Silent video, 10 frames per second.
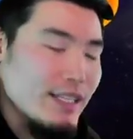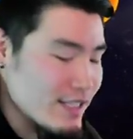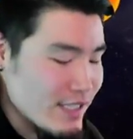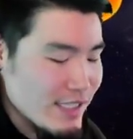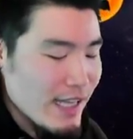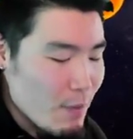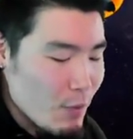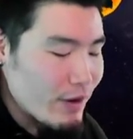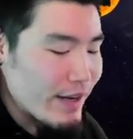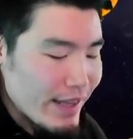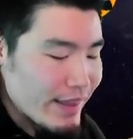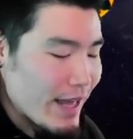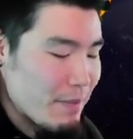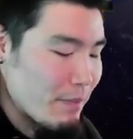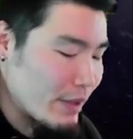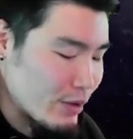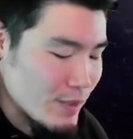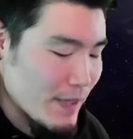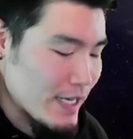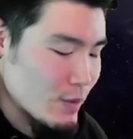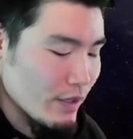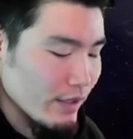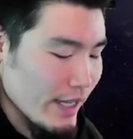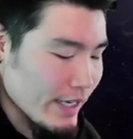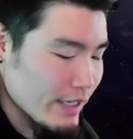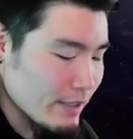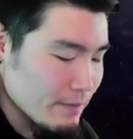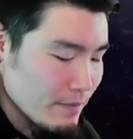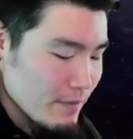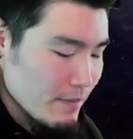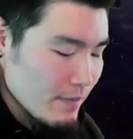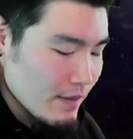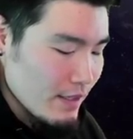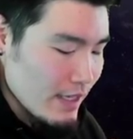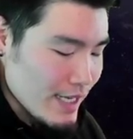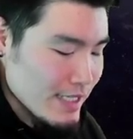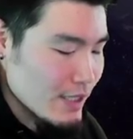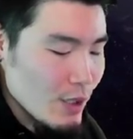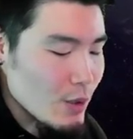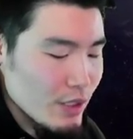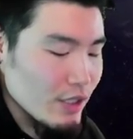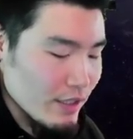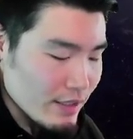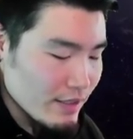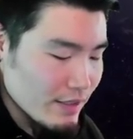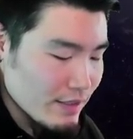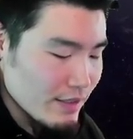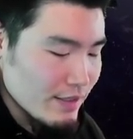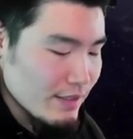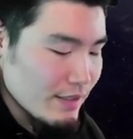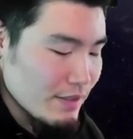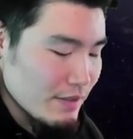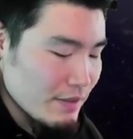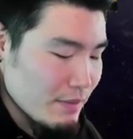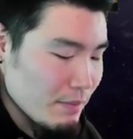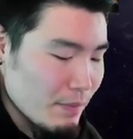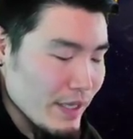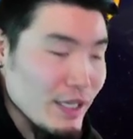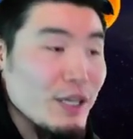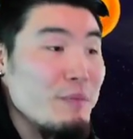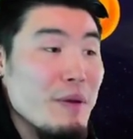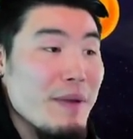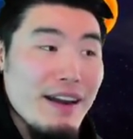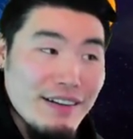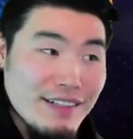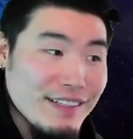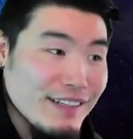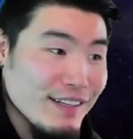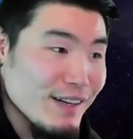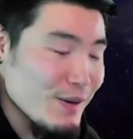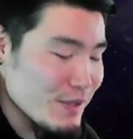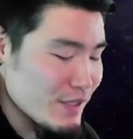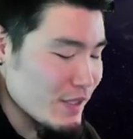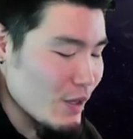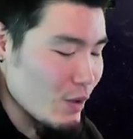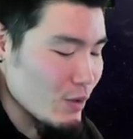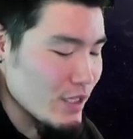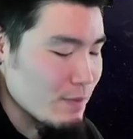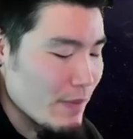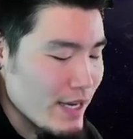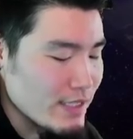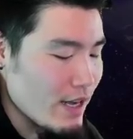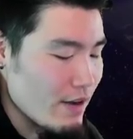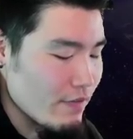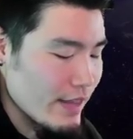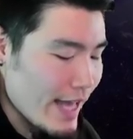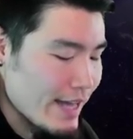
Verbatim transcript: Just somewhere in that middle space where like it's still good, but it could be better, you know? So just based off that